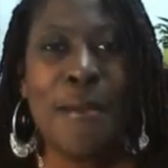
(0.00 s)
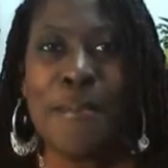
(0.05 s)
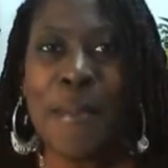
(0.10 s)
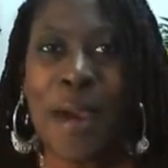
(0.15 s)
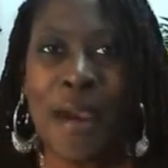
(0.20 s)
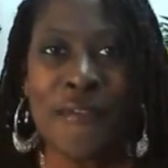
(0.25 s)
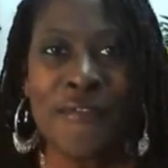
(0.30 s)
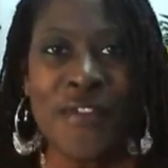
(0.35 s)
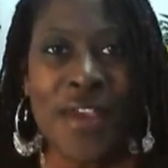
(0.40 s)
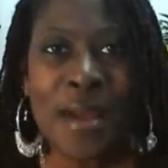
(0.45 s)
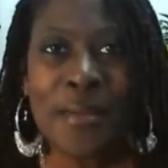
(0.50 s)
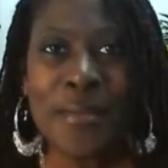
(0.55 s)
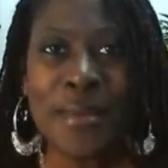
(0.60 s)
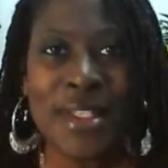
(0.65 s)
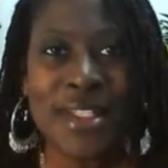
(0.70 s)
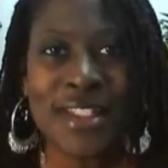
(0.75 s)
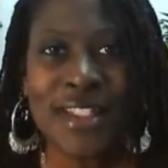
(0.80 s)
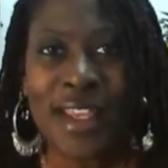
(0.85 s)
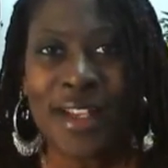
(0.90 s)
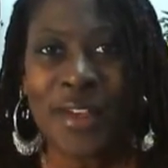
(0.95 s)
my
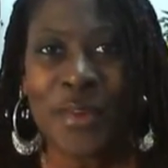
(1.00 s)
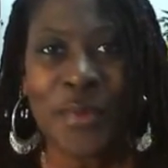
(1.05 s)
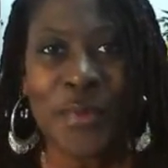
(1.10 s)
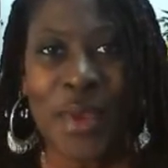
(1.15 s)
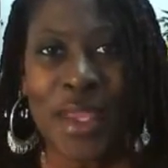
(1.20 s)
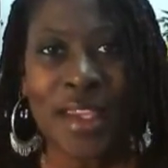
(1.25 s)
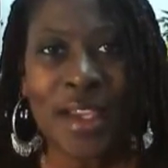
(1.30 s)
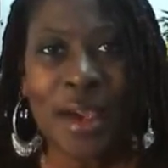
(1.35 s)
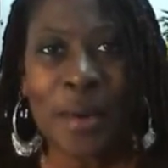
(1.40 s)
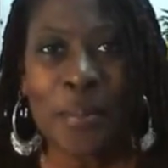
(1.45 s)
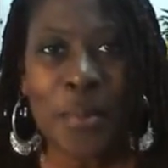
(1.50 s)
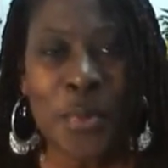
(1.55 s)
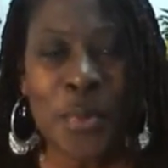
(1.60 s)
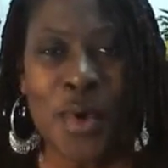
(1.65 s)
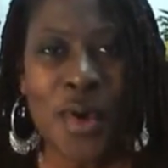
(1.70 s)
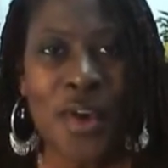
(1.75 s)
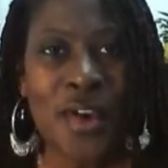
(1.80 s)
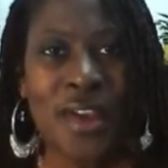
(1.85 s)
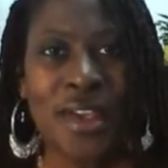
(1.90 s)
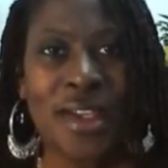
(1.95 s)
family's gonna wake up
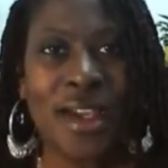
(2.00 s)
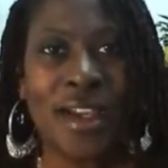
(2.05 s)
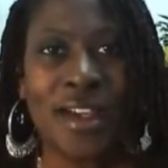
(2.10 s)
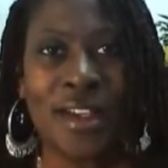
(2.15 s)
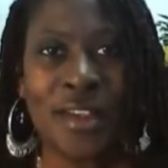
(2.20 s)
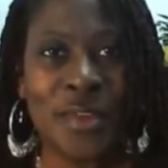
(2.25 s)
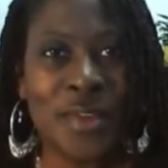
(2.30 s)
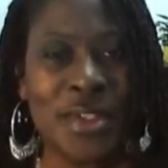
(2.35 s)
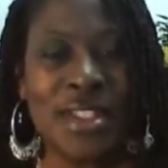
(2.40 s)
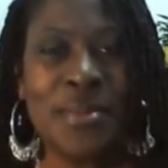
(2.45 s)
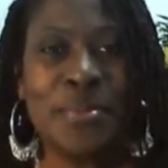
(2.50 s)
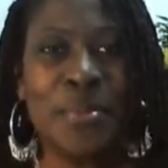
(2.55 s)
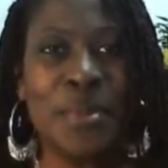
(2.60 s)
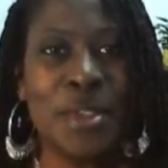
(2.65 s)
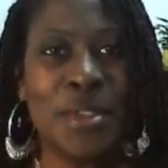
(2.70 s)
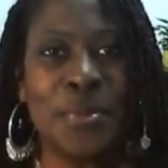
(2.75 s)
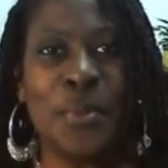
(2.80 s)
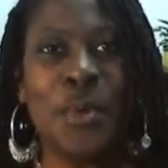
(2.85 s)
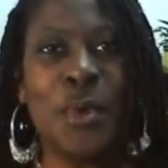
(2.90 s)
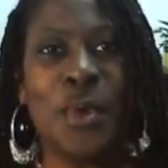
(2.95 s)
wearing on
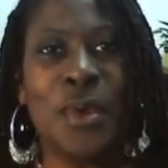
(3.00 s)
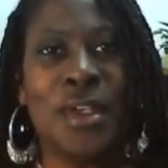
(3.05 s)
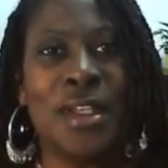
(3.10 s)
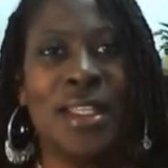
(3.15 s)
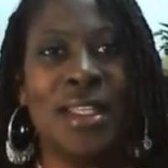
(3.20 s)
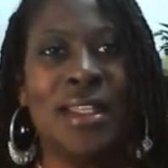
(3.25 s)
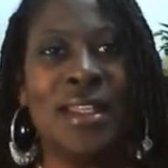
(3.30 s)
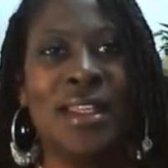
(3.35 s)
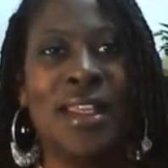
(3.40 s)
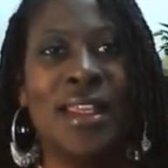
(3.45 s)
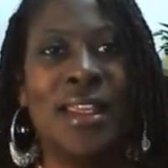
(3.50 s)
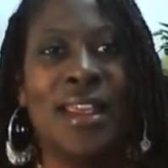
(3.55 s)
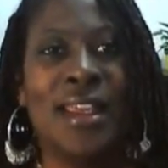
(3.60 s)
Christmas morning